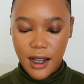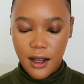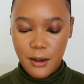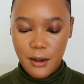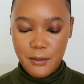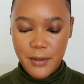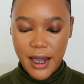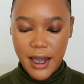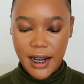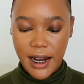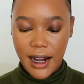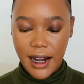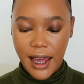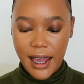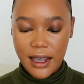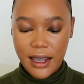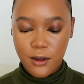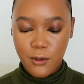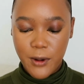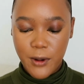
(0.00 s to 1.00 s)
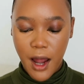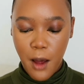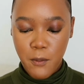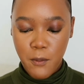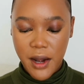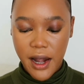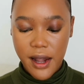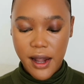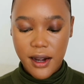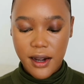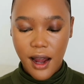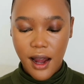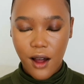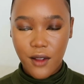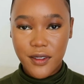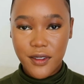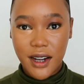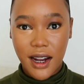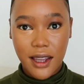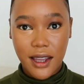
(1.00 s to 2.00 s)
and I like when I blend it
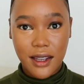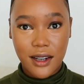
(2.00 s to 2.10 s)
out that I